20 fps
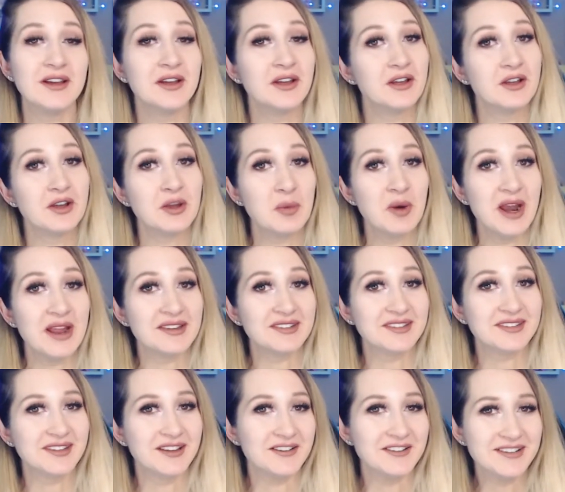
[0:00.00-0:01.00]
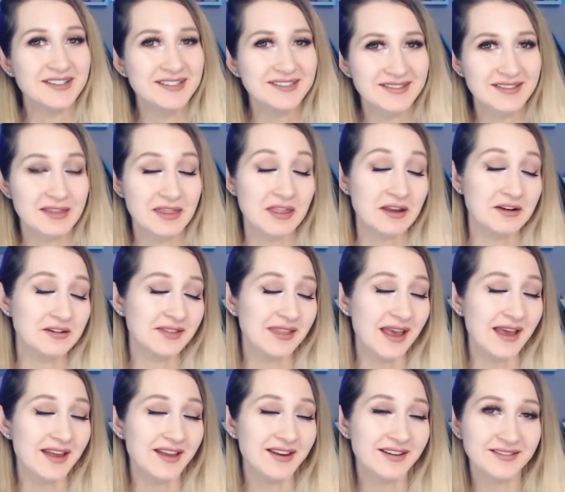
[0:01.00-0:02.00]
good price. So there's
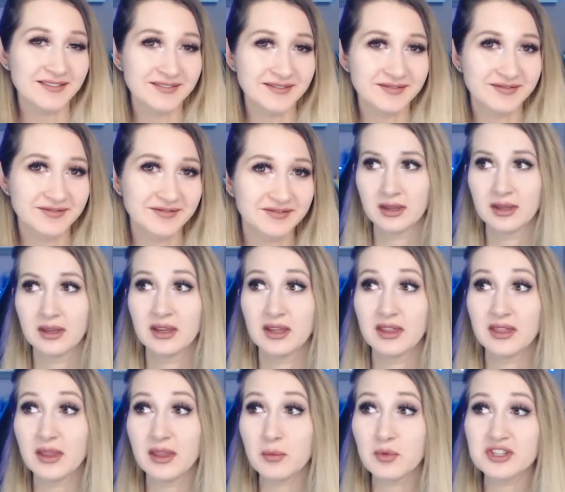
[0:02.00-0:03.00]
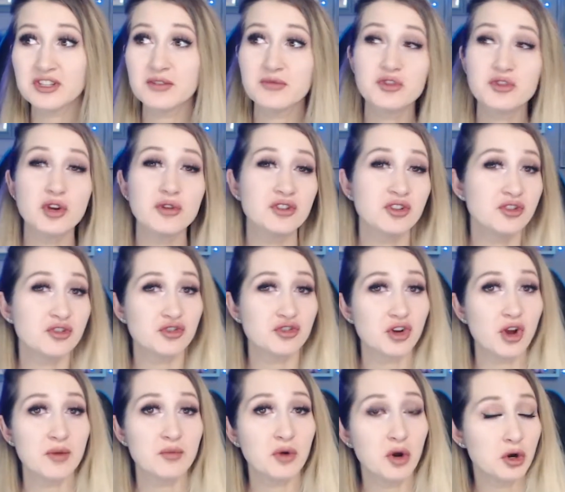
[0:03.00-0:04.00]
that. And then once you've chosen your
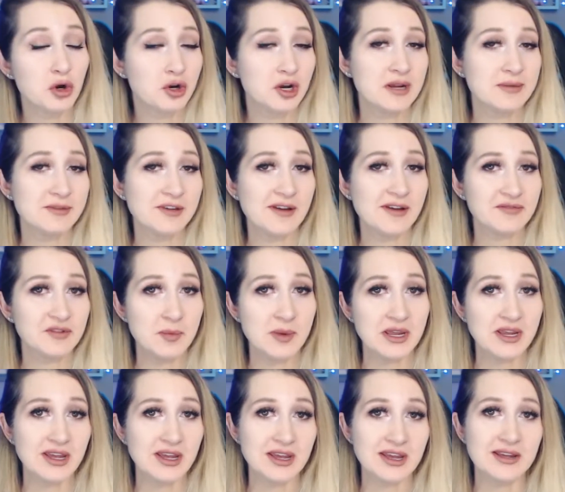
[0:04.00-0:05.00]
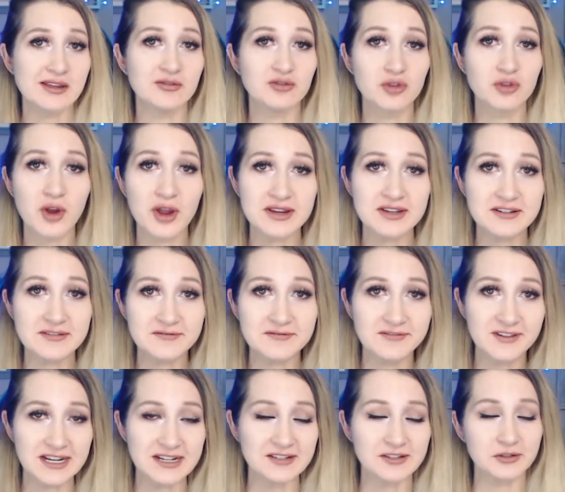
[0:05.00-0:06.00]
drawing program, you have to pick a drawing
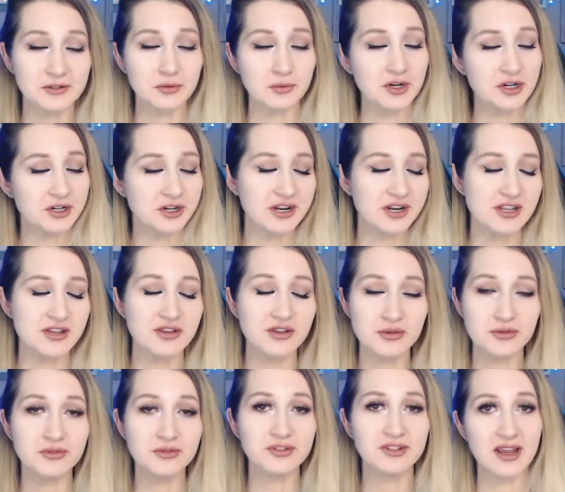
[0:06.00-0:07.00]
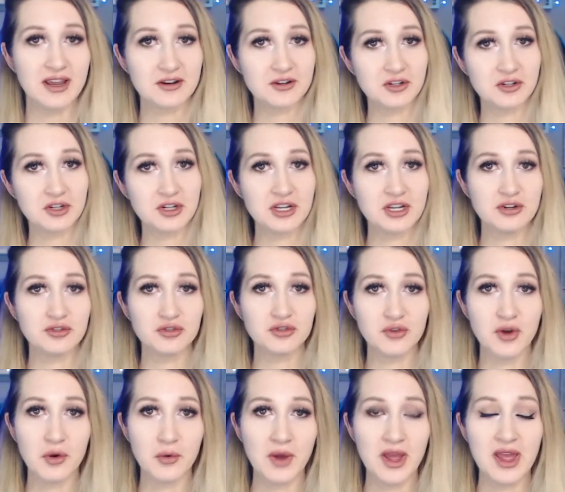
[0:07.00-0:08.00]
device or what you're going to use to actually
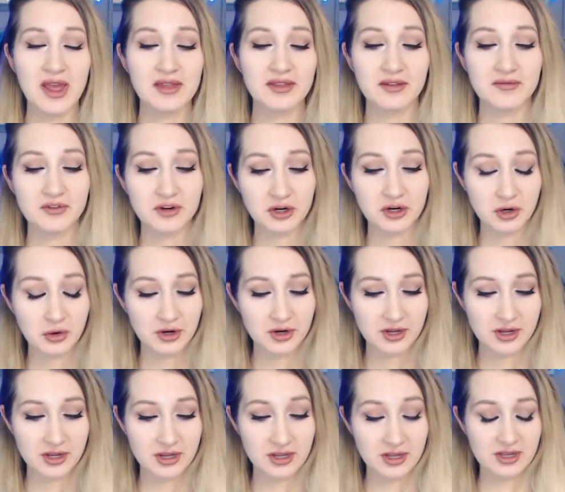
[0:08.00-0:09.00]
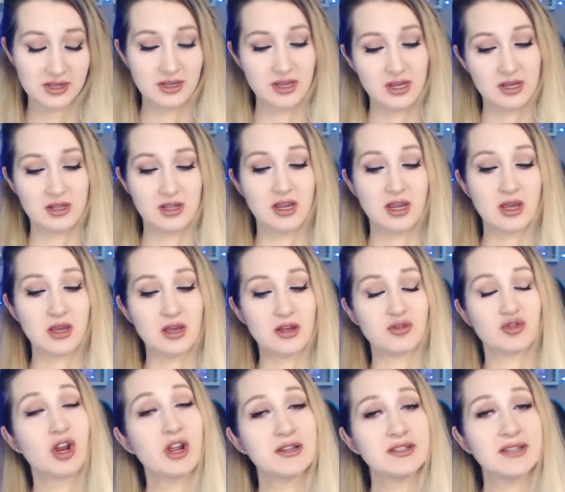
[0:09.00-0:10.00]
draw with. If you're going to get a
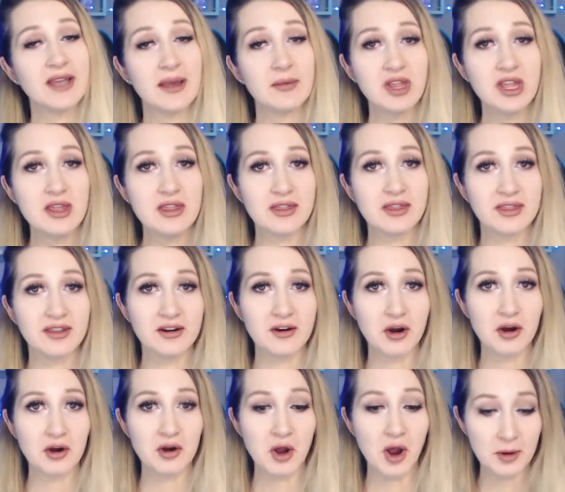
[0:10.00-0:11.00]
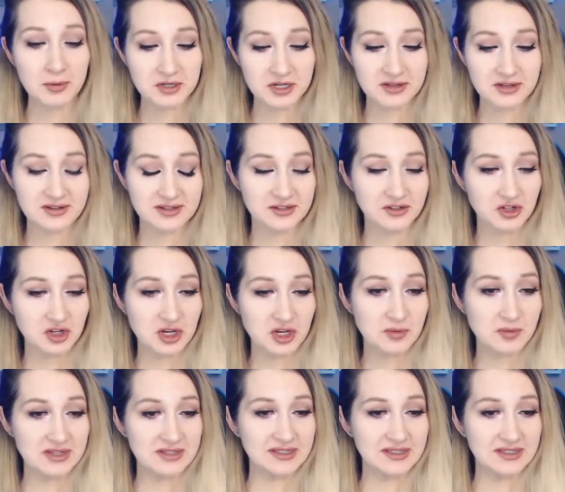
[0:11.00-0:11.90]
drawing tablet, there are options as cheap as